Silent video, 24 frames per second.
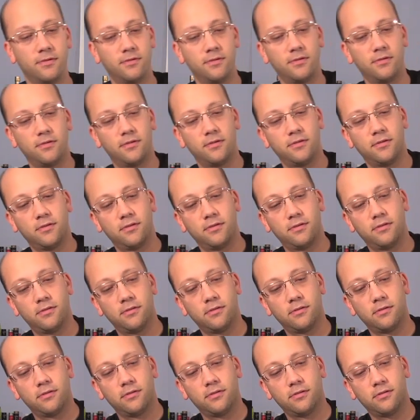
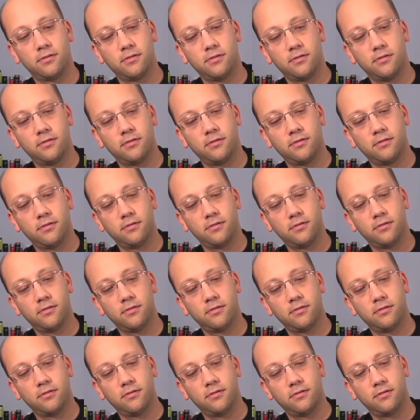
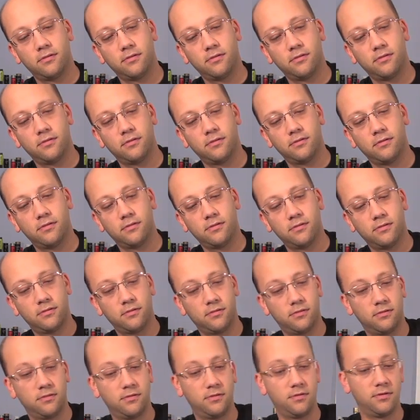
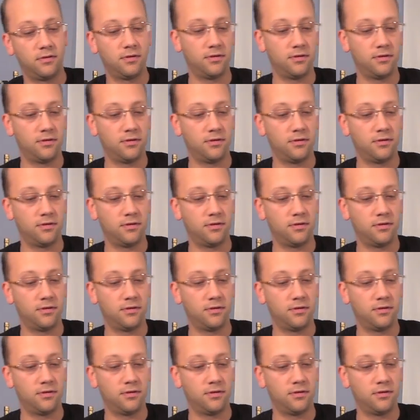[no speech]